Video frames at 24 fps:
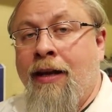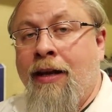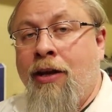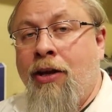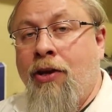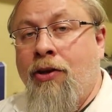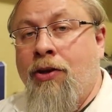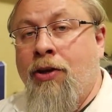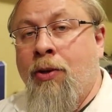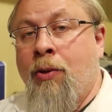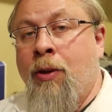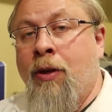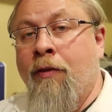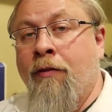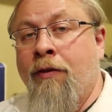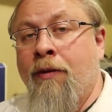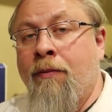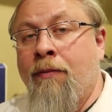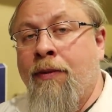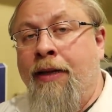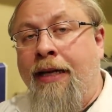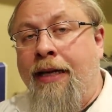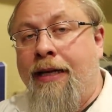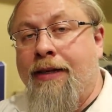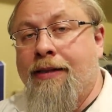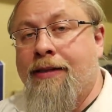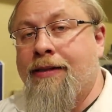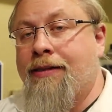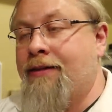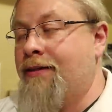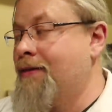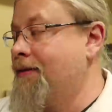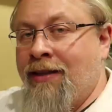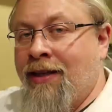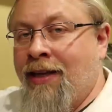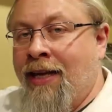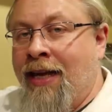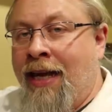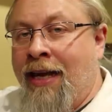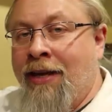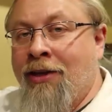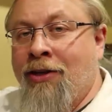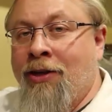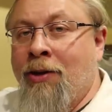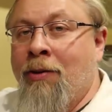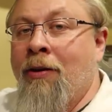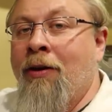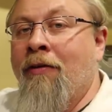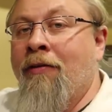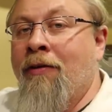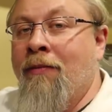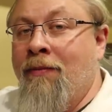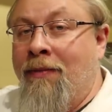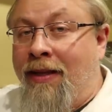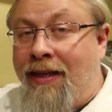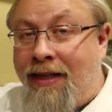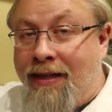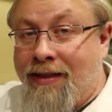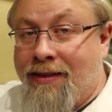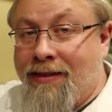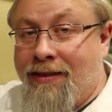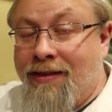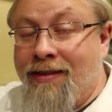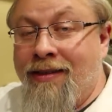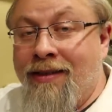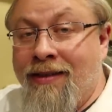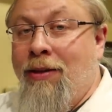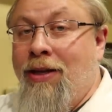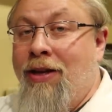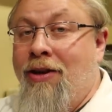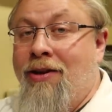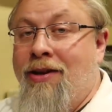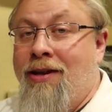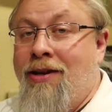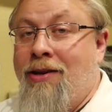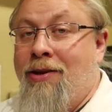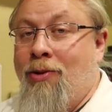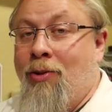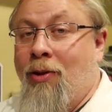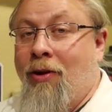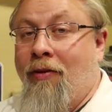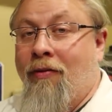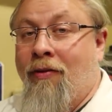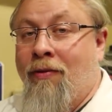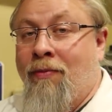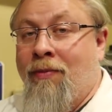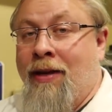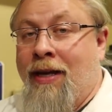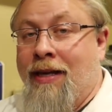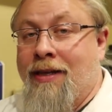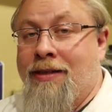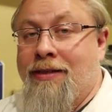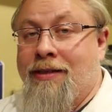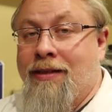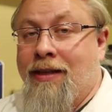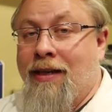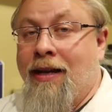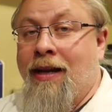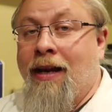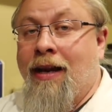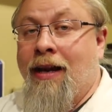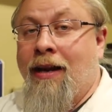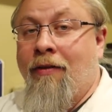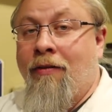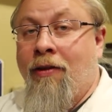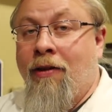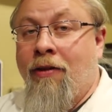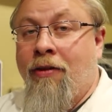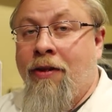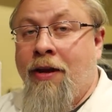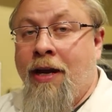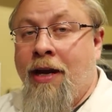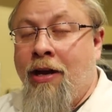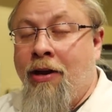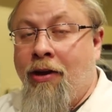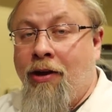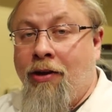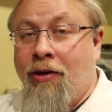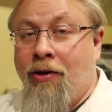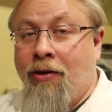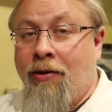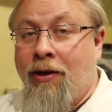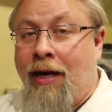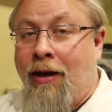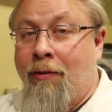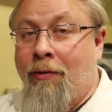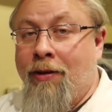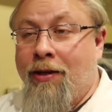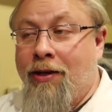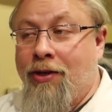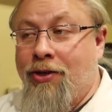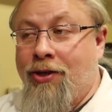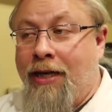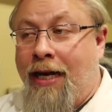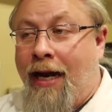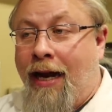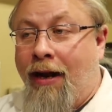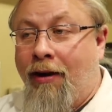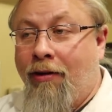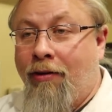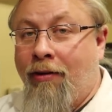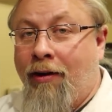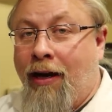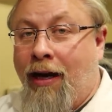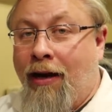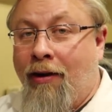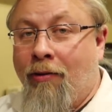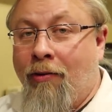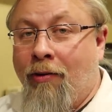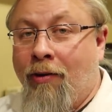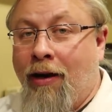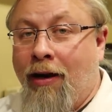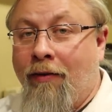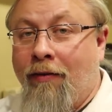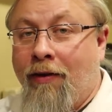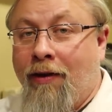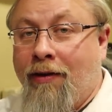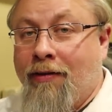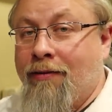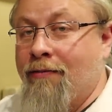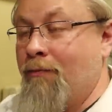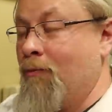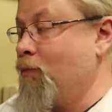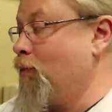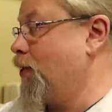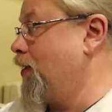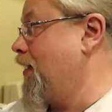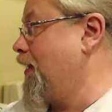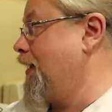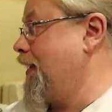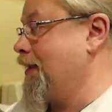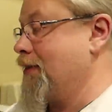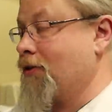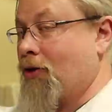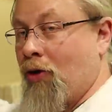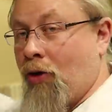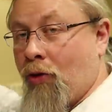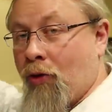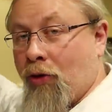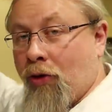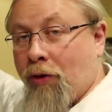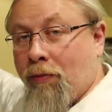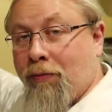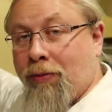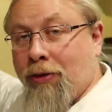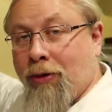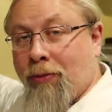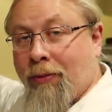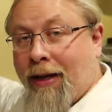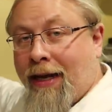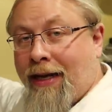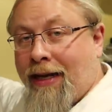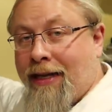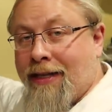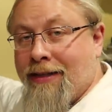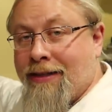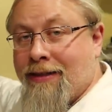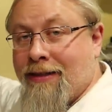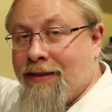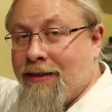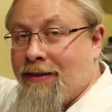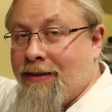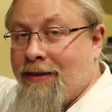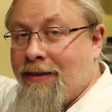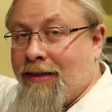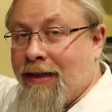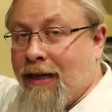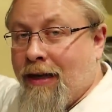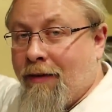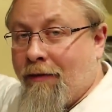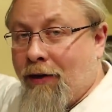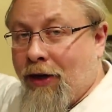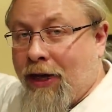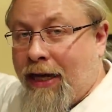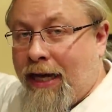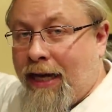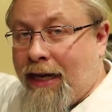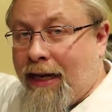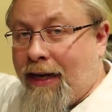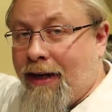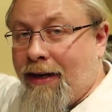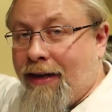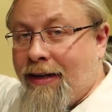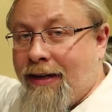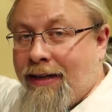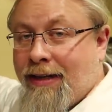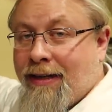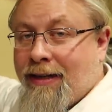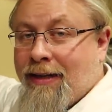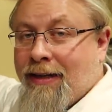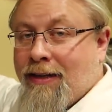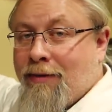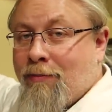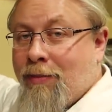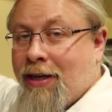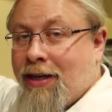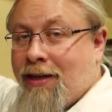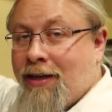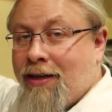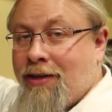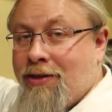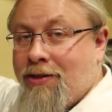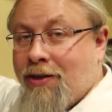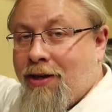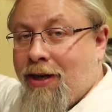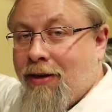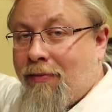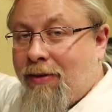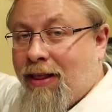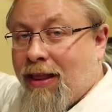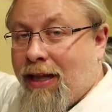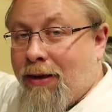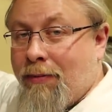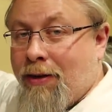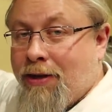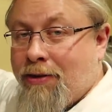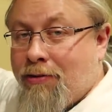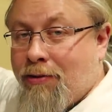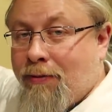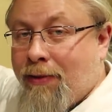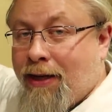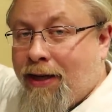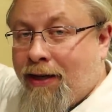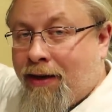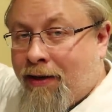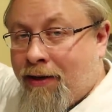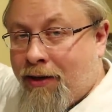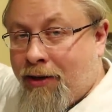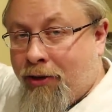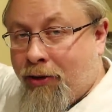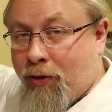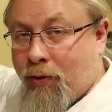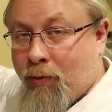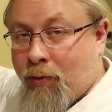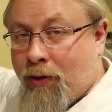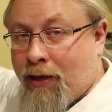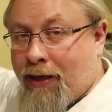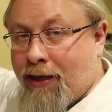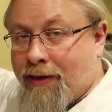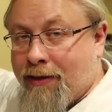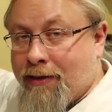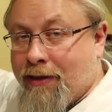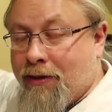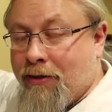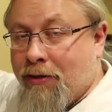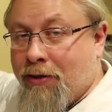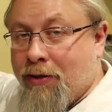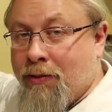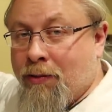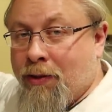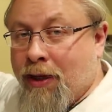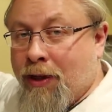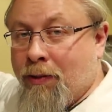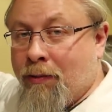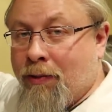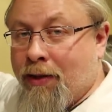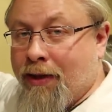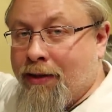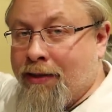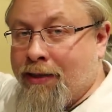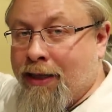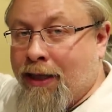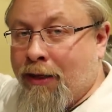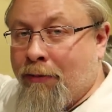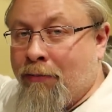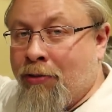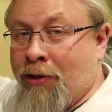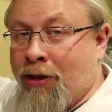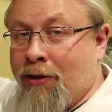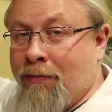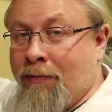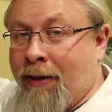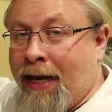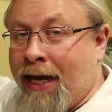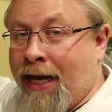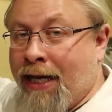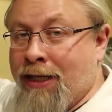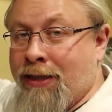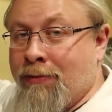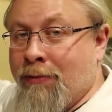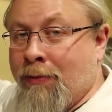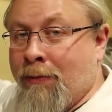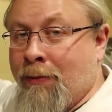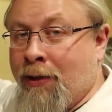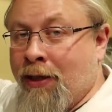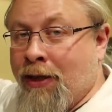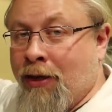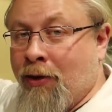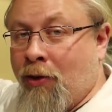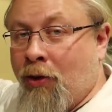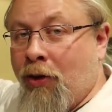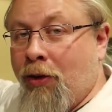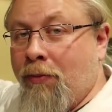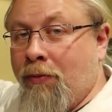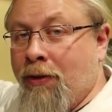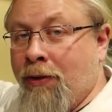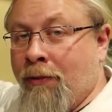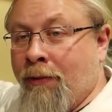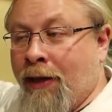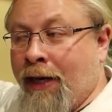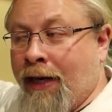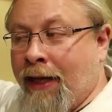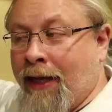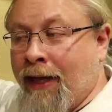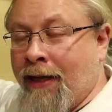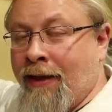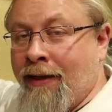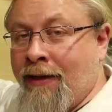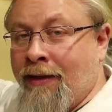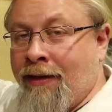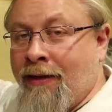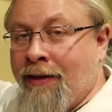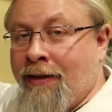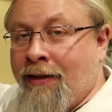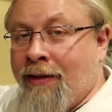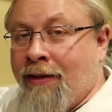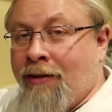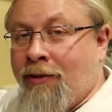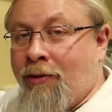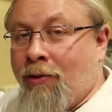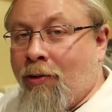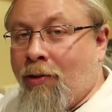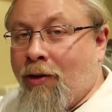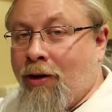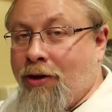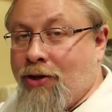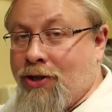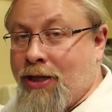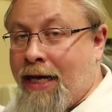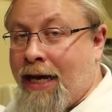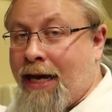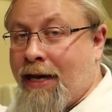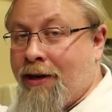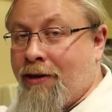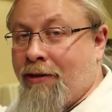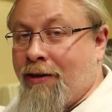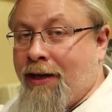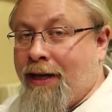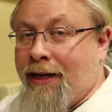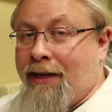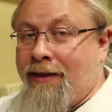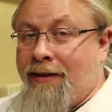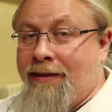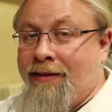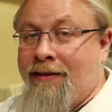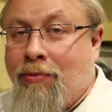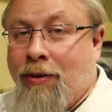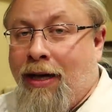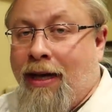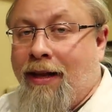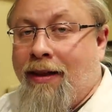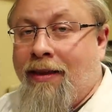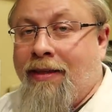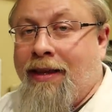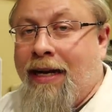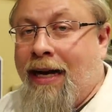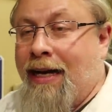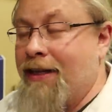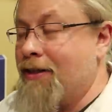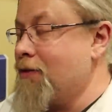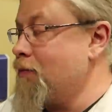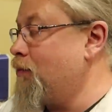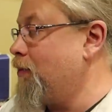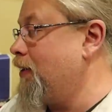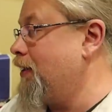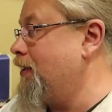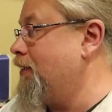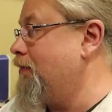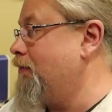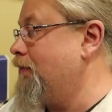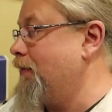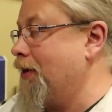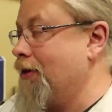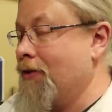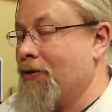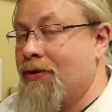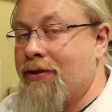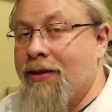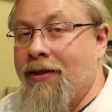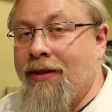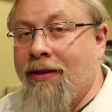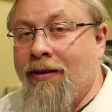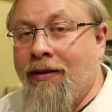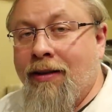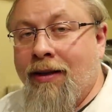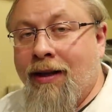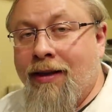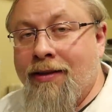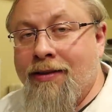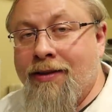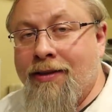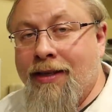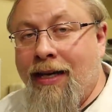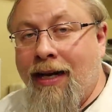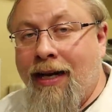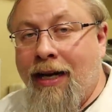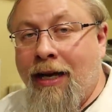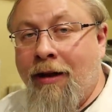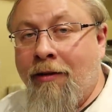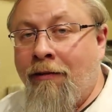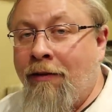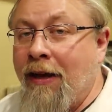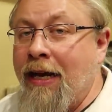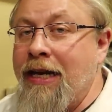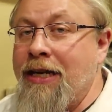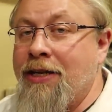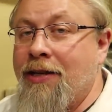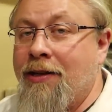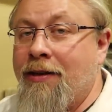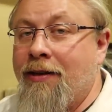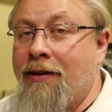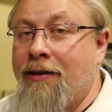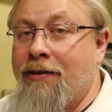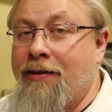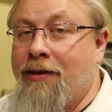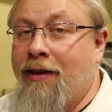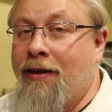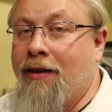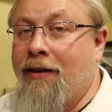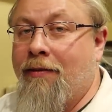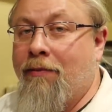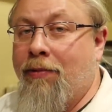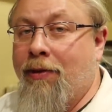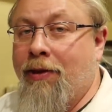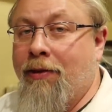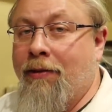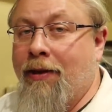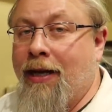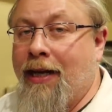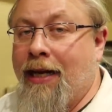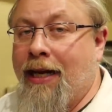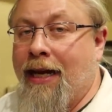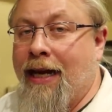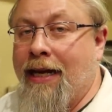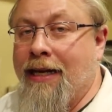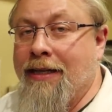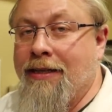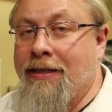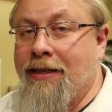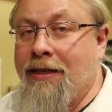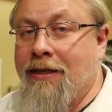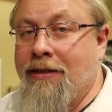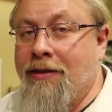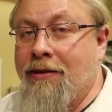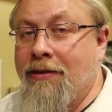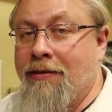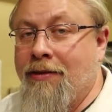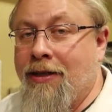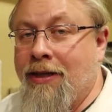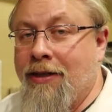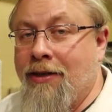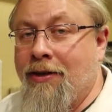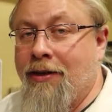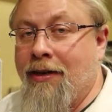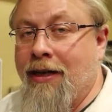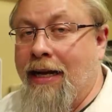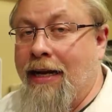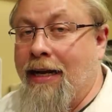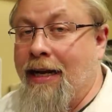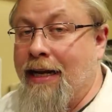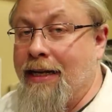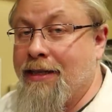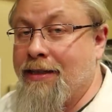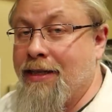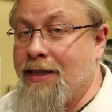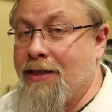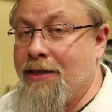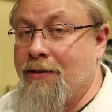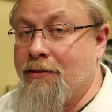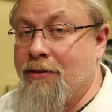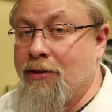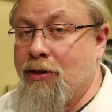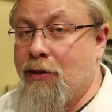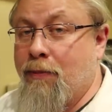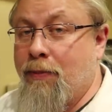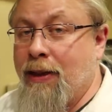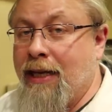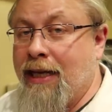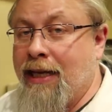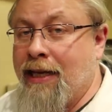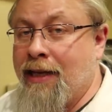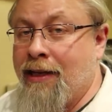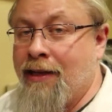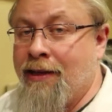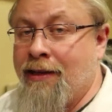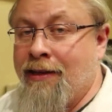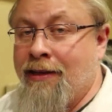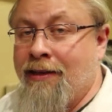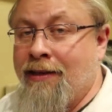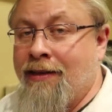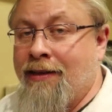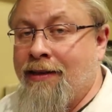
You do it from this. You can't do it from this, but you can do it from this. And if you're thinking you can do that with a Jackery or even one of these older Bluettis, forget it, because you're going to be limited to about one hundred watts, one hundred twenty watts output maximum on the old Bluetti or a Jackery. But that's one of the most exciting features of the Bluetti A C two hundred and A C two hundred P